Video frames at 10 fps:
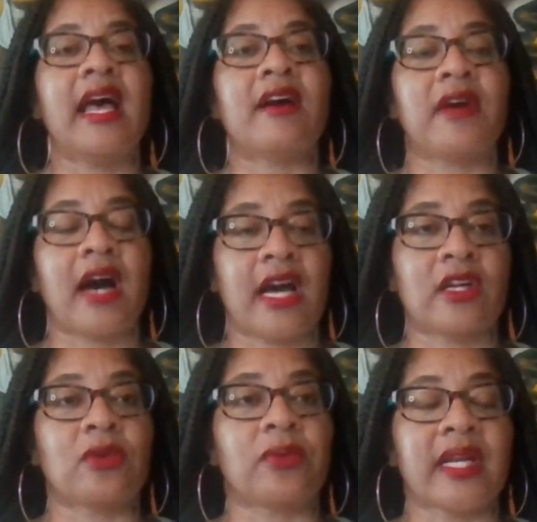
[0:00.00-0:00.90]
have
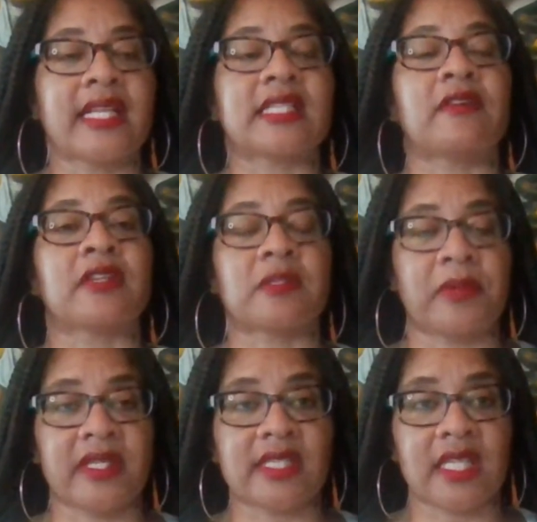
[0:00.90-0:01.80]
higher rates of
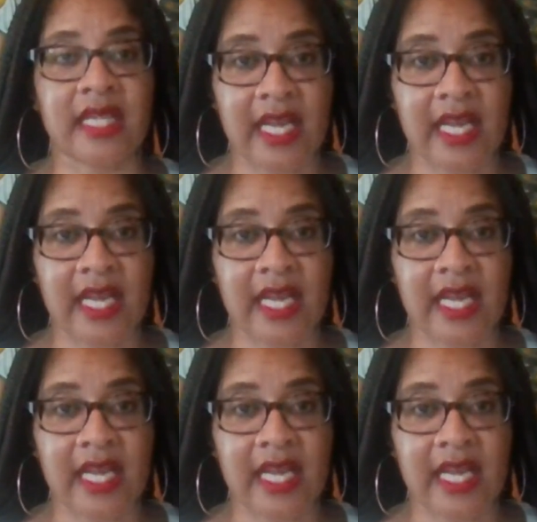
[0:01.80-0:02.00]
experiencing